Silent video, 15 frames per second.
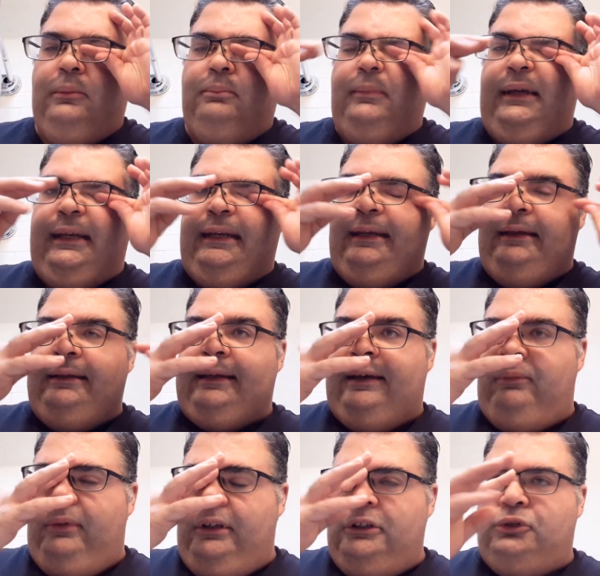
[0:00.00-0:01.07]
Meaning
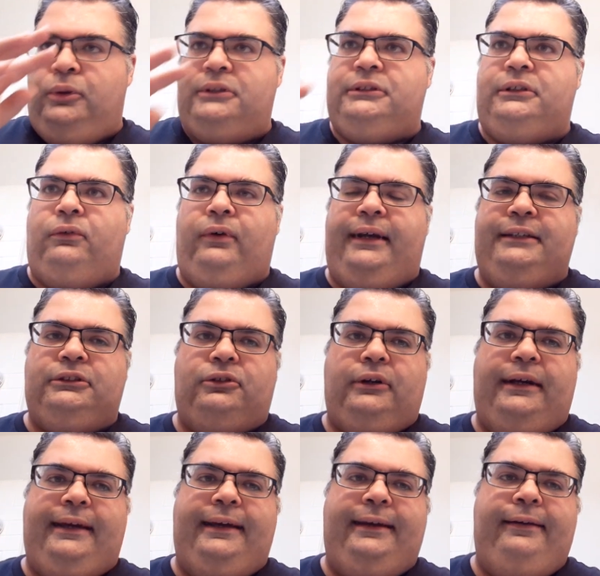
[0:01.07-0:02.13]
that when you twist the razor
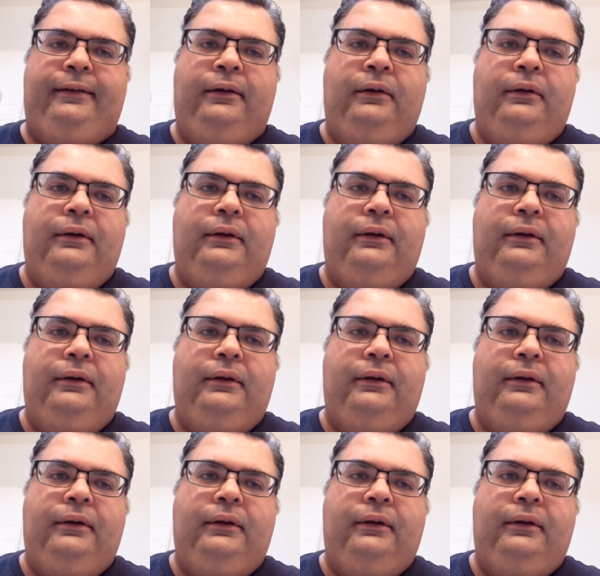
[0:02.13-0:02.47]
head